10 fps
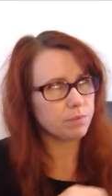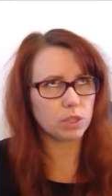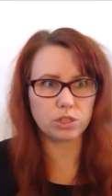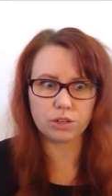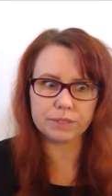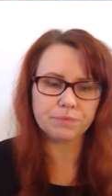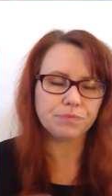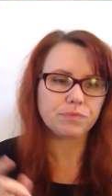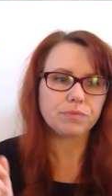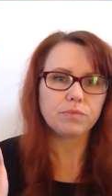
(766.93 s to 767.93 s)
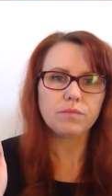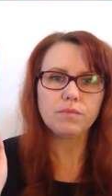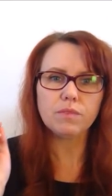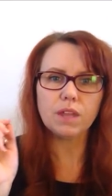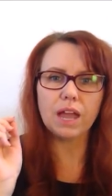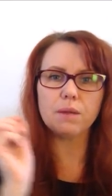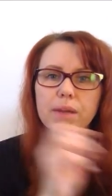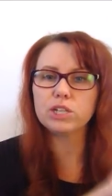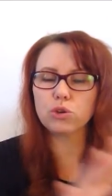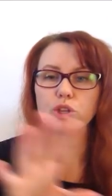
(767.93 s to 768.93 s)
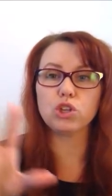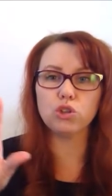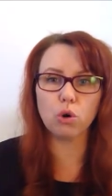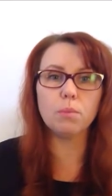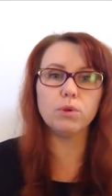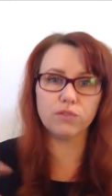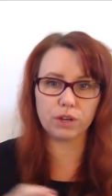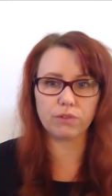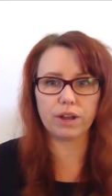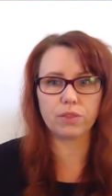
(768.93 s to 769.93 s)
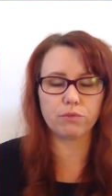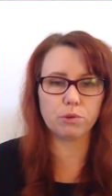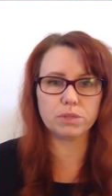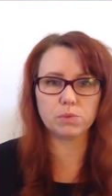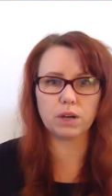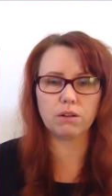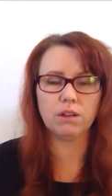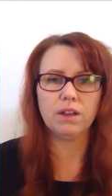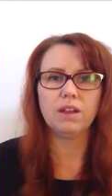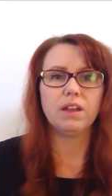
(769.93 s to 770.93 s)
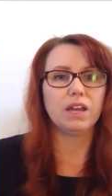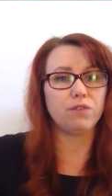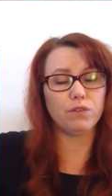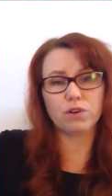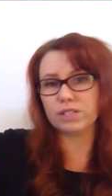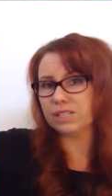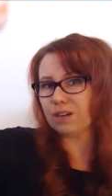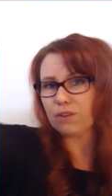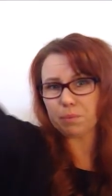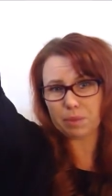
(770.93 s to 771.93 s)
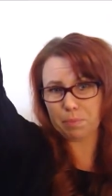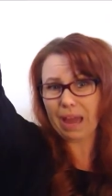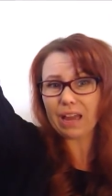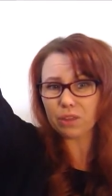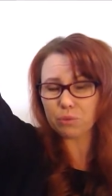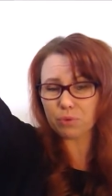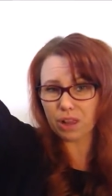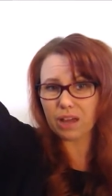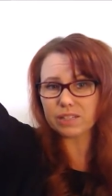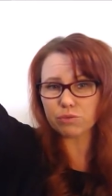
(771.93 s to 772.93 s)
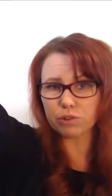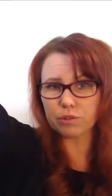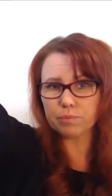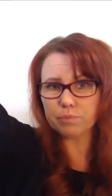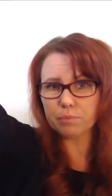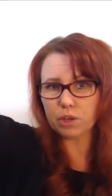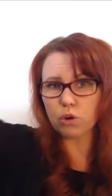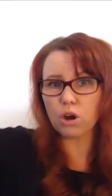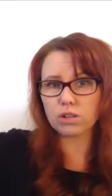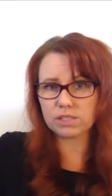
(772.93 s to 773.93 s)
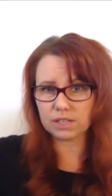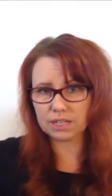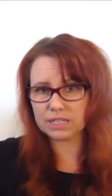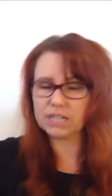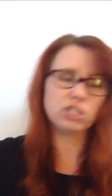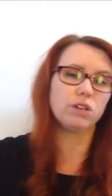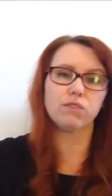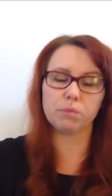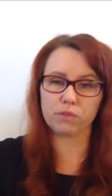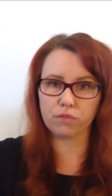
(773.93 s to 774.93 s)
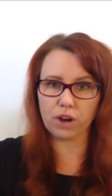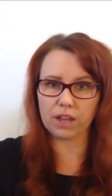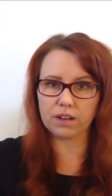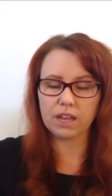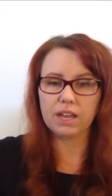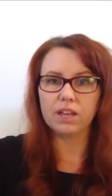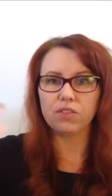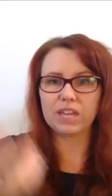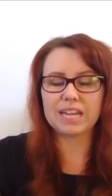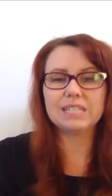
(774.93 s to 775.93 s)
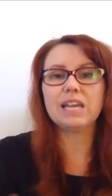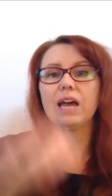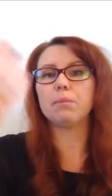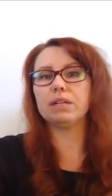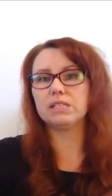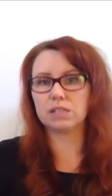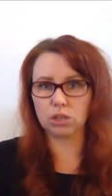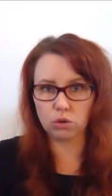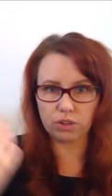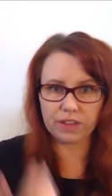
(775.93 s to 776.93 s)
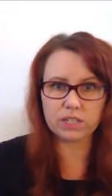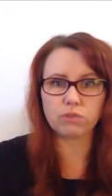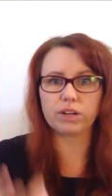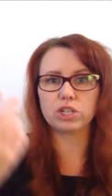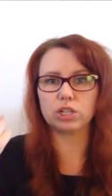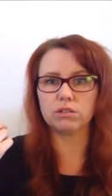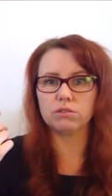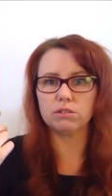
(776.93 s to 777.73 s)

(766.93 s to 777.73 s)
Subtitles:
so sorry. And make sure that you're moving around the room as well. If you've got stuff up the back of the classroom, but you're constantly teaching from the front, the kids' habit is to look that direction,